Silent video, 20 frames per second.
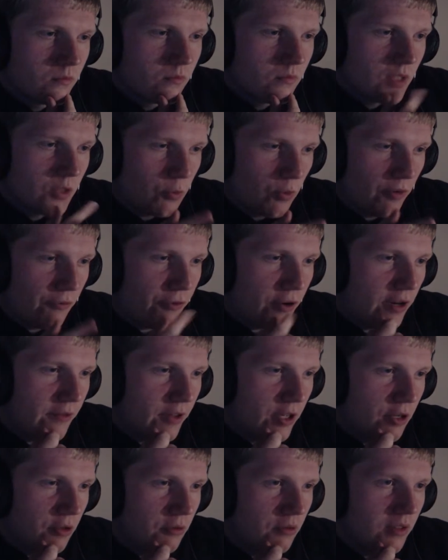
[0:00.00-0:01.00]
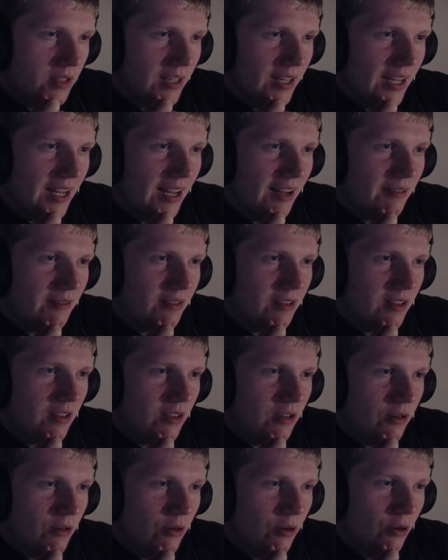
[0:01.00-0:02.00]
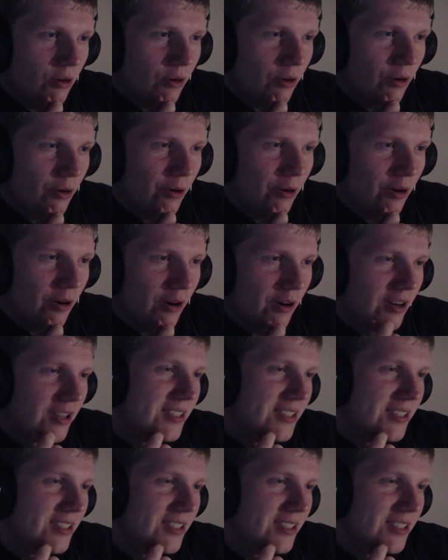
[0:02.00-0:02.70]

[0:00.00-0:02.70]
There's one in front of you. Yeah. Oh.